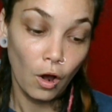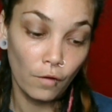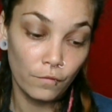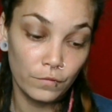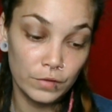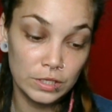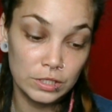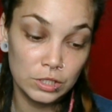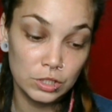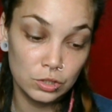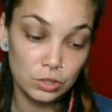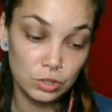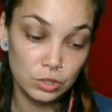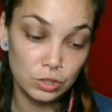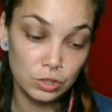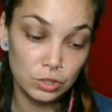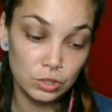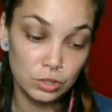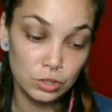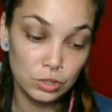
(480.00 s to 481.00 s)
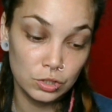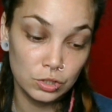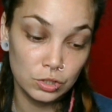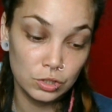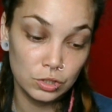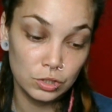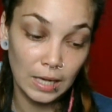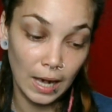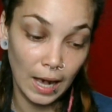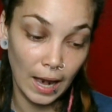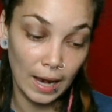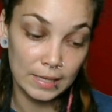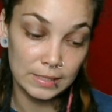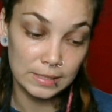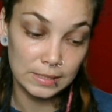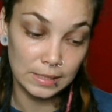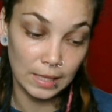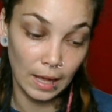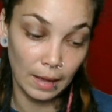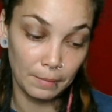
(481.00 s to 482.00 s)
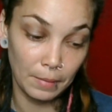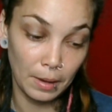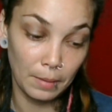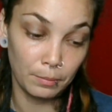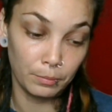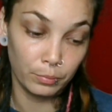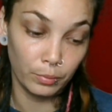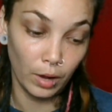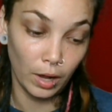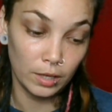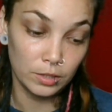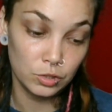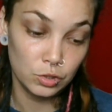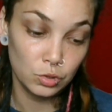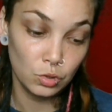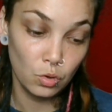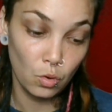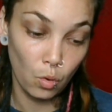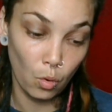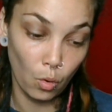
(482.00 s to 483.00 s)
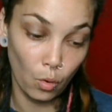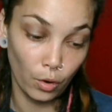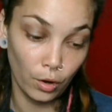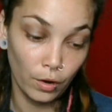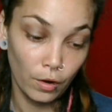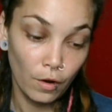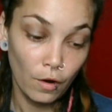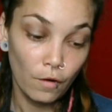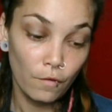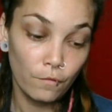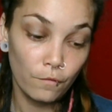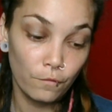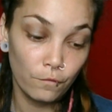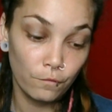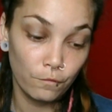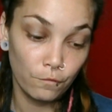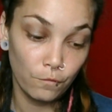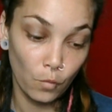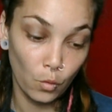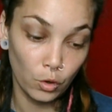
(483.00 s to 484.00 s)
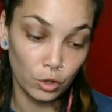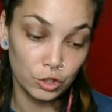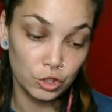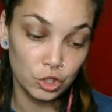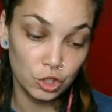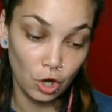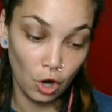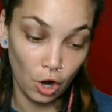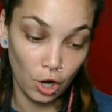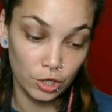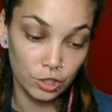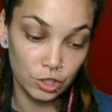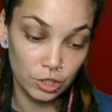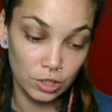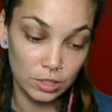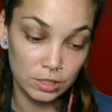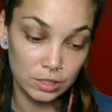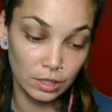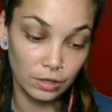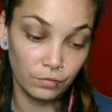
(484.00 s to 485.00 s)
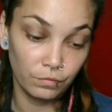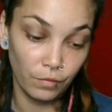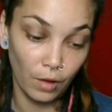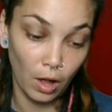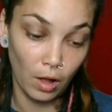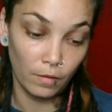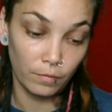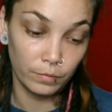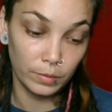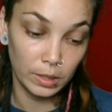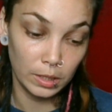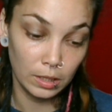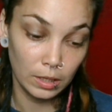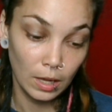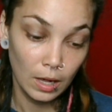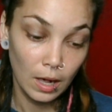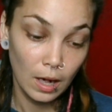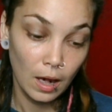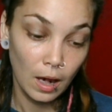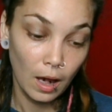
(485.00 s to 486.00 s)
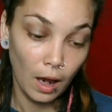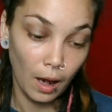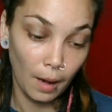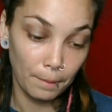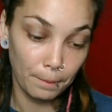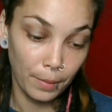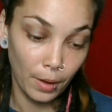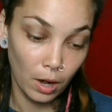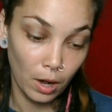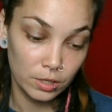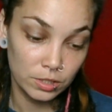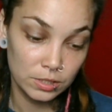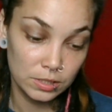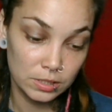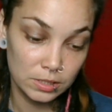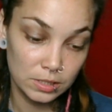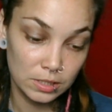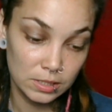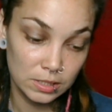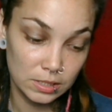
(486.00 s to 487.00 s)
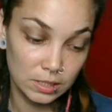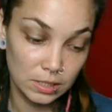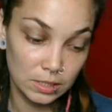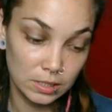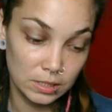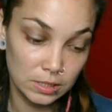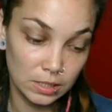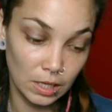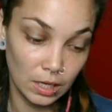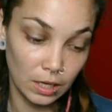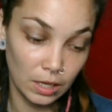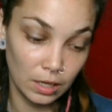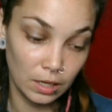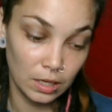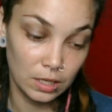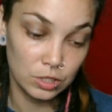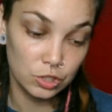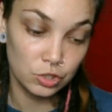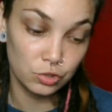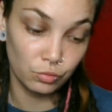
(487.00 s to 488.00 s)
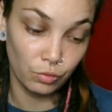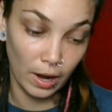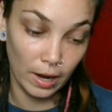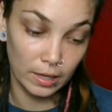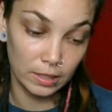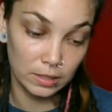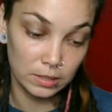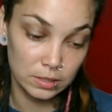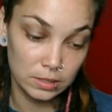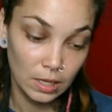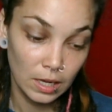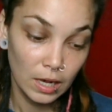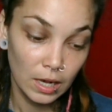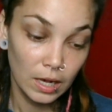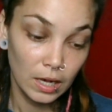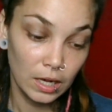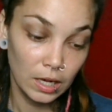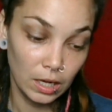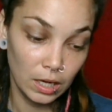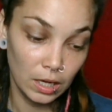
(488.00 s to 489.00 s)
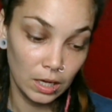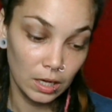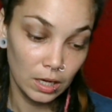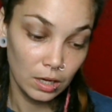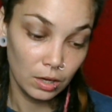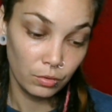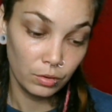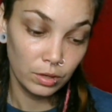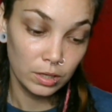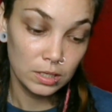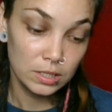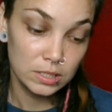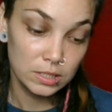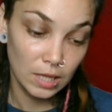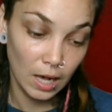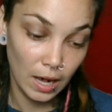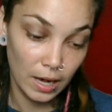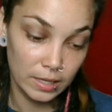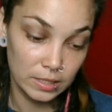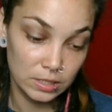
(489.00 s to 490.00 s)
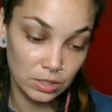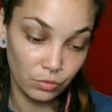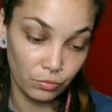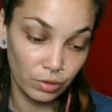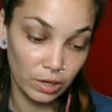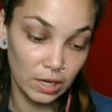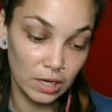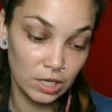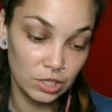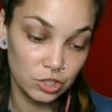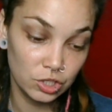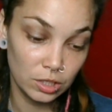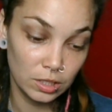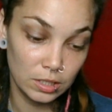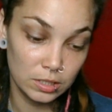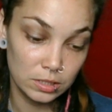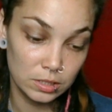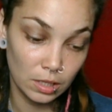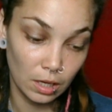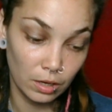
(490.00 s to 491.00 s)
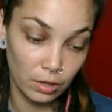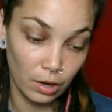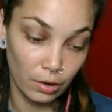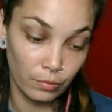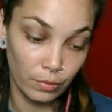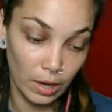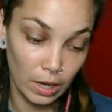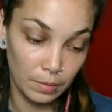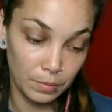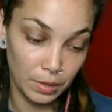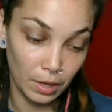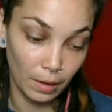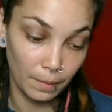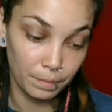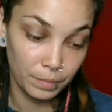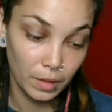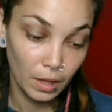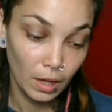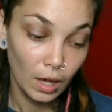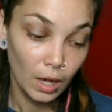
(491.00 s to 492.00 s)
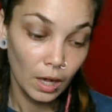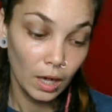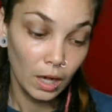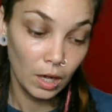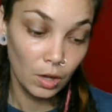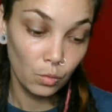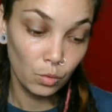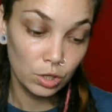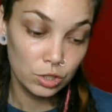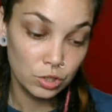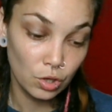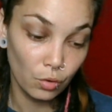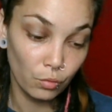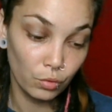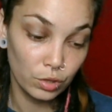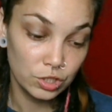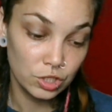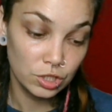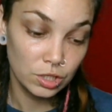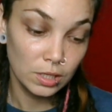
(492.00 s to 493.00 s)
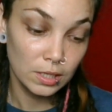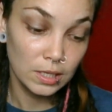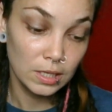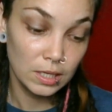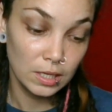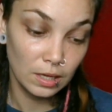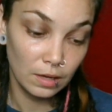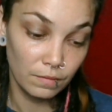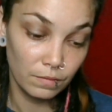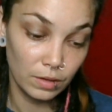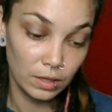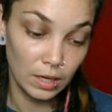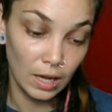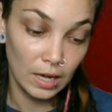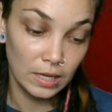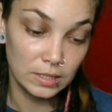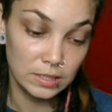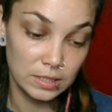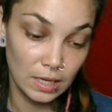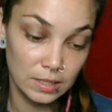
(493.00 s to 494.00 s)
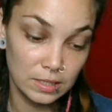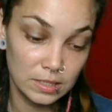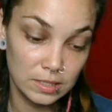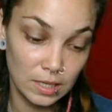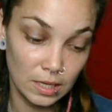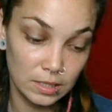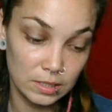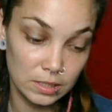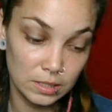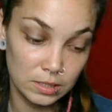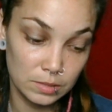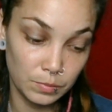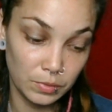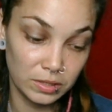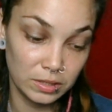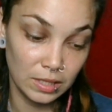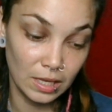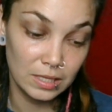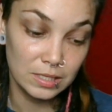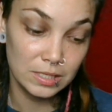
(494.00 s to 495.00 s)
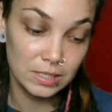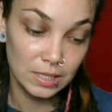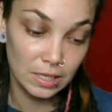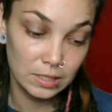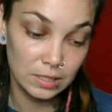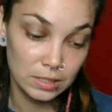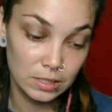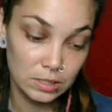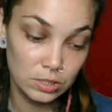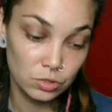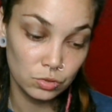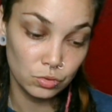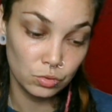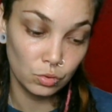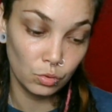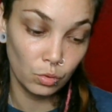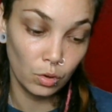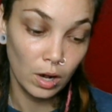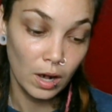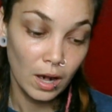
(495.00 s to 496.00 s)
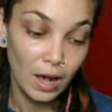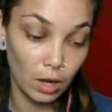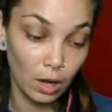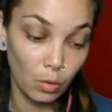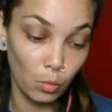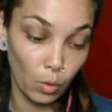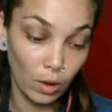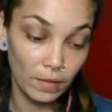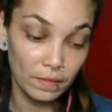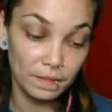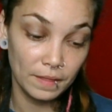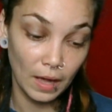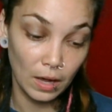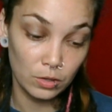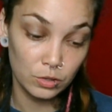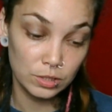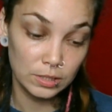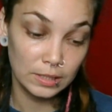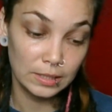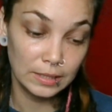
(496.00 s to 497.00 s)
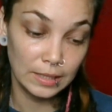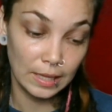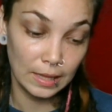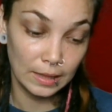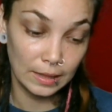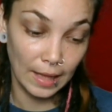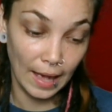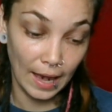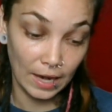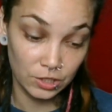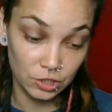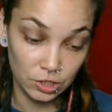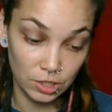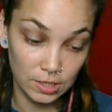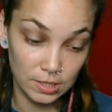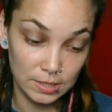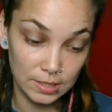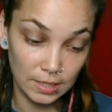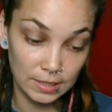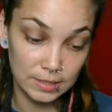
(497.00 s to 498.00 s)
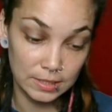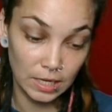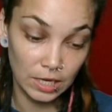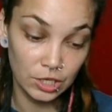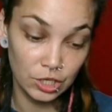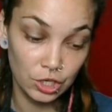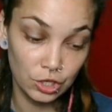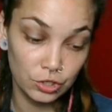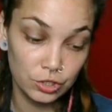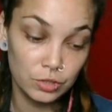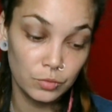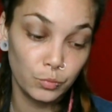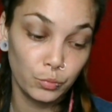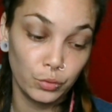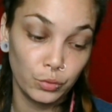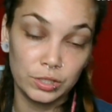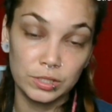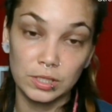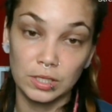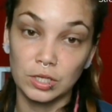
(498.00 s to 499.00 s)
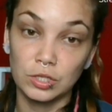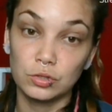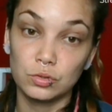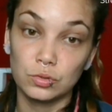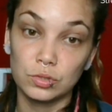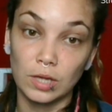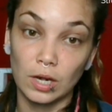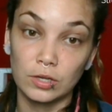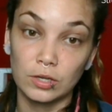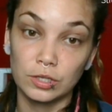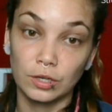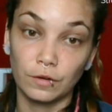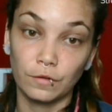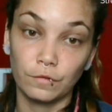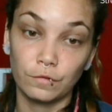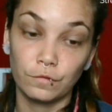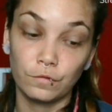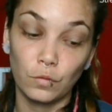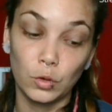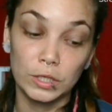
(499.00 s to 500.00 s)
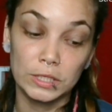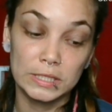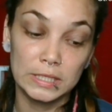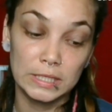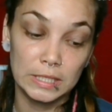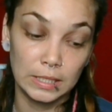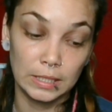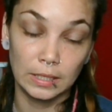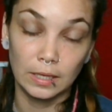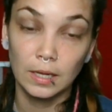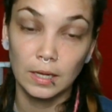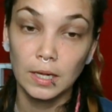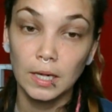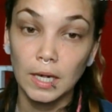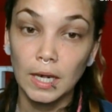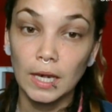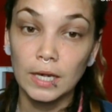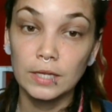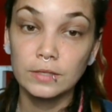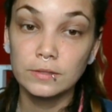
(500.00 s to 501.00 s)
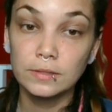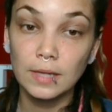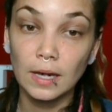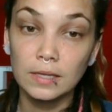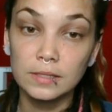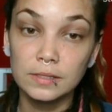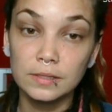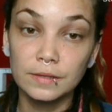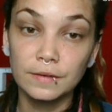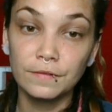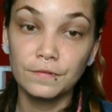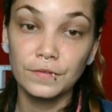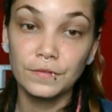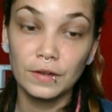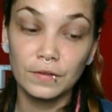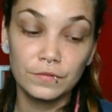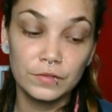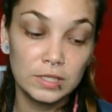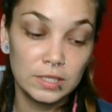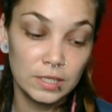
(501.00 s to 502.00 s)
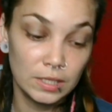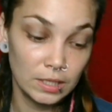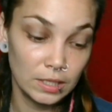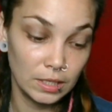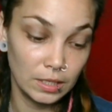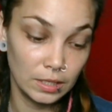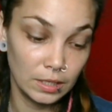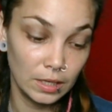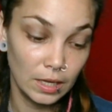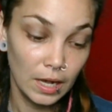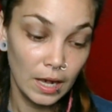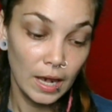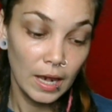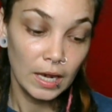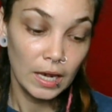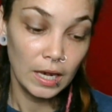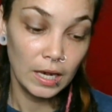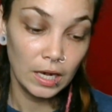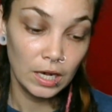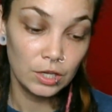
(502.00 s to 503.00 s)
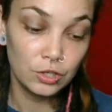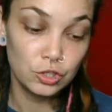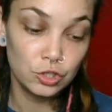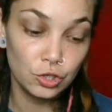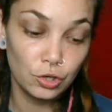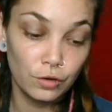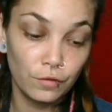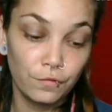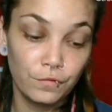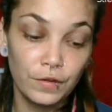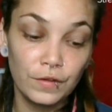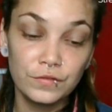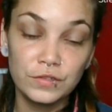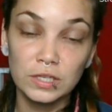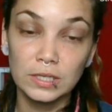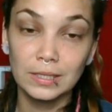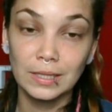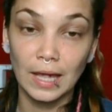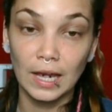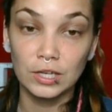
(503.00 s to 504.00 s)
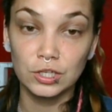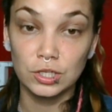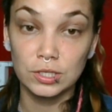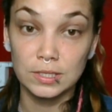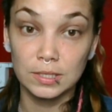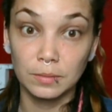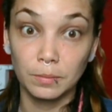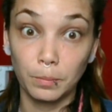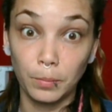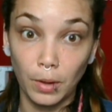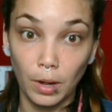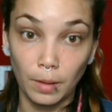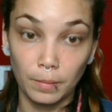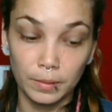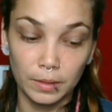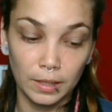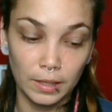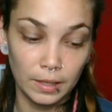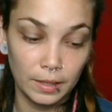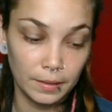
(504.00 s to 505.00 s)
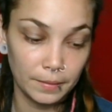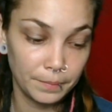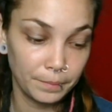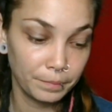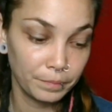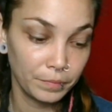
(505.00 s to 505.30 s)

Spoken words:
of insulting Islam and brought to court for charges involving apostasy in his rights. He criticized religion in Saudi Arabia. He was originally given a death sentence, but then sentenced to 1,000 lashes and 10 years in prison in 2014. In 2015, he endured 15 lashes in public.